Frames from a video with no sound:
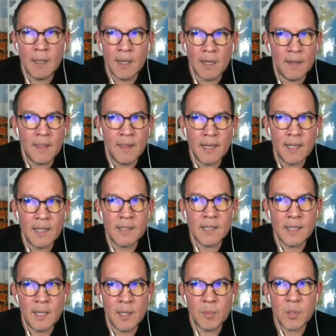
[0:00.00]
I think
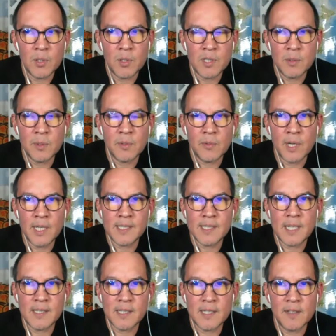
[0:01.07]
he approached it with great
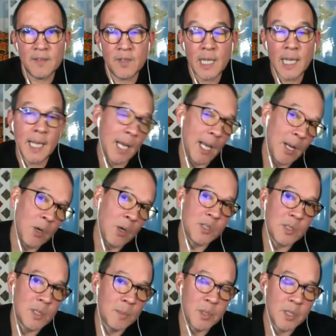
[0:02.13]
sensitivity, and
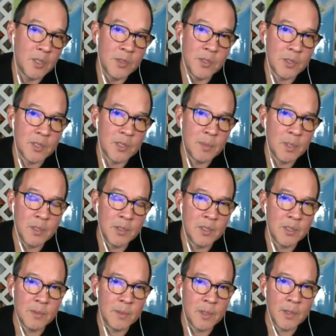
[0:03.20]
also the producers
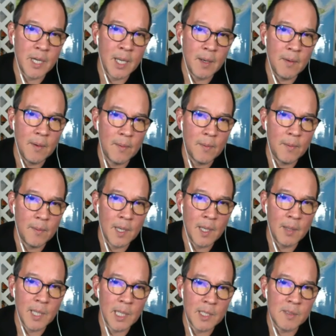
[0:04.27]
were great, really,
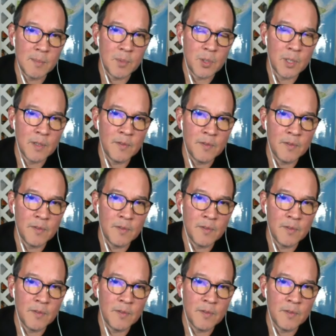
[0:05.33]
really supportive.